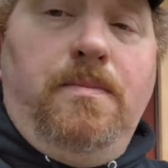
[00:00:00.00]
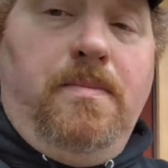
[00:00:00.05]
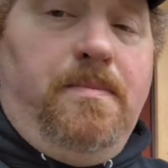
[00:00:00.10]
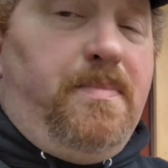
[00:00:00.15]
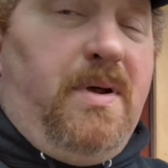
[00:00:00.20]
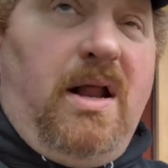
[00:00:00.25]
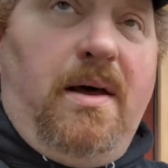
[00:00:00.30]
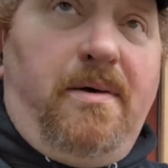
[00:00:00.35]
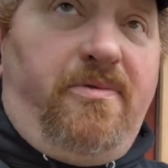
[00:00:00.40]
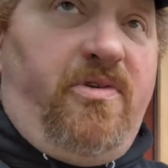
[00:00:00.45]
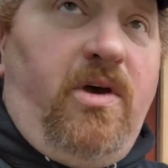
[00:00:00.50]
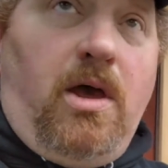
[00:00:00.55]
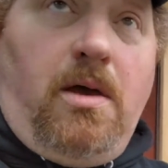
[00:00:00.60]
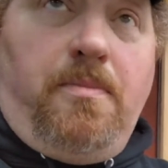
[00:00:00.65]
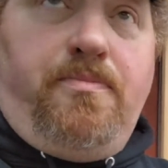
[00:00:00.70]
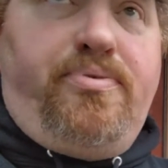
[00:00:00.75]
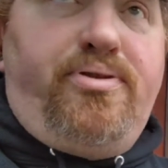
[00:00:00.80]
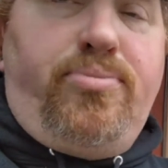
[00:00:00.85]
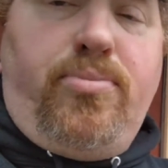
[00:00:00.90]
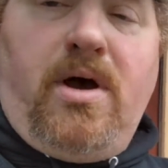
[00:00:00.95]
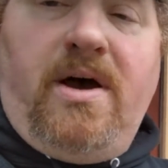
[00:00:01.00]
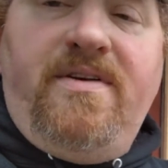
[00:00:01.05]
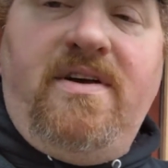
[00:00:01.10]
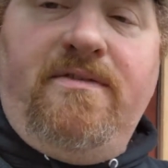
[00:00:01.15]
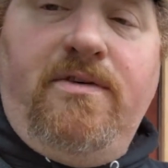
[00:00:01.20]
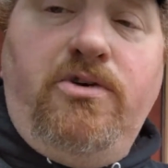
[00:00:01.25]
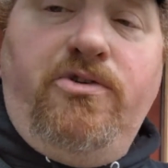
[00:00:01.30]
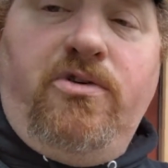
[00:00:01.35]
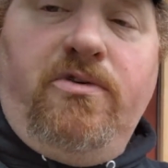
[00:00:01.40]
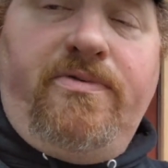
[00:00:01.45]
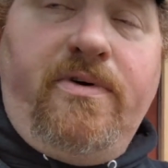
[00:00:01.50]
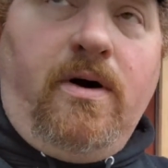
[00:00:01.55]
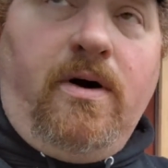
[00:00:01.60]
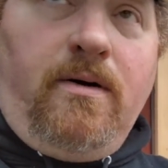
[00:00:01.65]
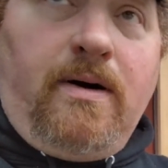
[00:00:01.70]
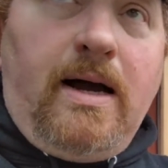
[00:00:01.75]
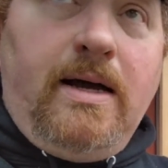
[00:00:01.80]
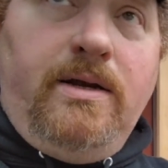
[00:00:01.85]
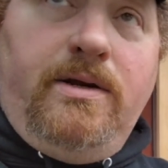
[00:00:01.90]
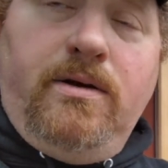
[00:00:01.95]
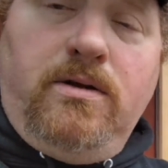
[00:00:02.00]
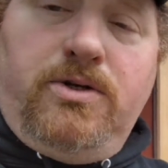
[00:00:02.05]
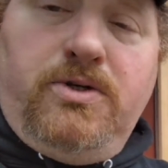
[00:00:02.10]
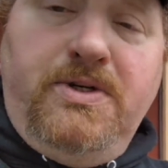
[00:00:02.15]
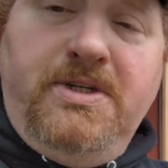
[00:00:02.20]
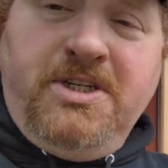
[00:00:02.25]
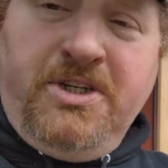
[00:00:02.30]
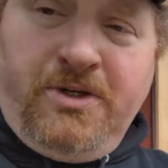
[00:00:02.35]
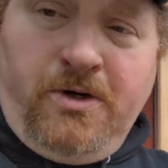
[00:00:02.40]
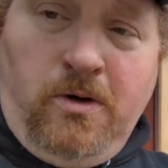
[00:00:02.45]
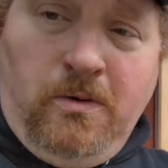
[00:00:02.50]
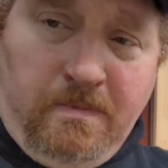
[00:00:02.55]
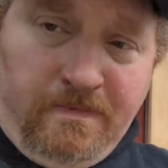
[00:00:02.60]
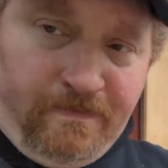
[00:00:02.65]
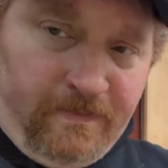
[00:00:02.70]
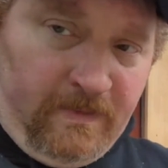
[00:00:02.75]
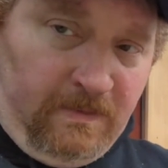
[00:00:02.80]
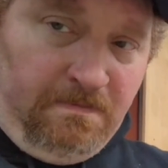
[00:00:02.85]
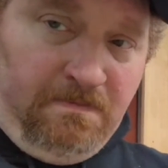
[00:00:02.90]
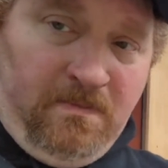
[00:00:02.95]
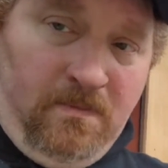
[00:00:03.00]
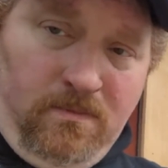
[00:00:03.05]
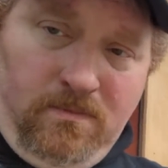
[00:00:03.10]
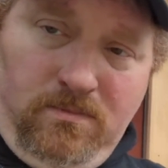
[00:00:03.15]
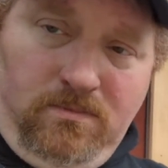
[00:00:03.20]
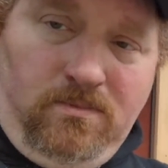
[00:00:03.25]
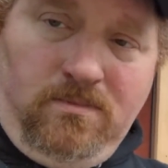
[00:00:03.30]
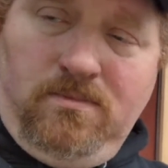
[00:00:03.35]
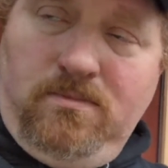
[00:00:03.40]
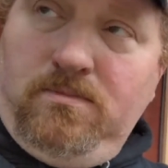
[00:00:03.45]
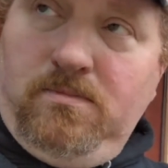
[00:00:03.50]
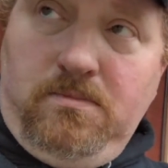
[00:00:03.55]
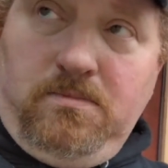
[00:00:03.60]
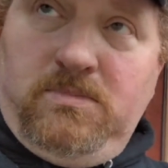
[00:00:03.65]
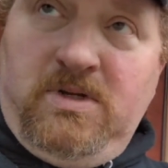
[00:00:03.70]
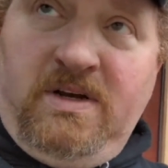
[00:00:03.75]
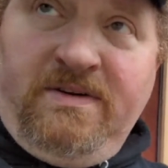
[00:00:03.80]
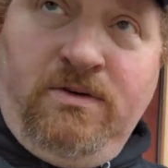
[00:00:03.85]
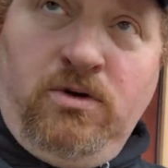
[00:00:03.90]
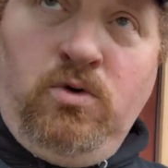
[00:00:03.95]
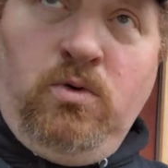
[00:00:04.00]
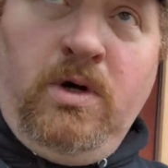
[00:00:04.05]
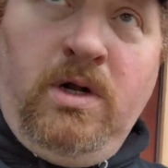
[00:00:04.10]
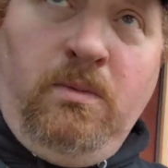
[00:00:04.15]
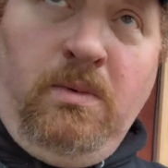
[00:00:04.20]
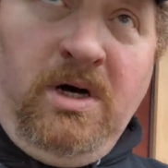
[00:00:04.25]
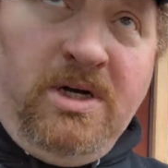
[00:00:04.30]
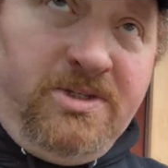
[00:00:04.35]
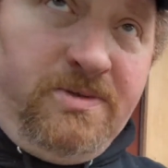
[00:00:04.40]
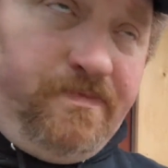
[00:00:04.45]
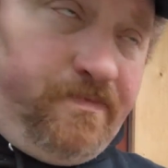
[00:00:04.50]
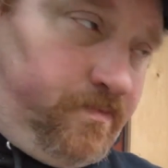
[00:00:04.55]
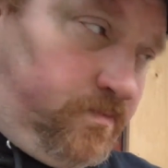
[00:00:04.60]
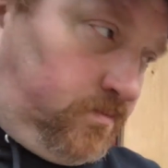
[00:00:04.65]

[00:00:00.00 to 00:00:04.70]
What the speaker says: but like I say, I never used a ferro rod until 2 years ago. Never knew what it was.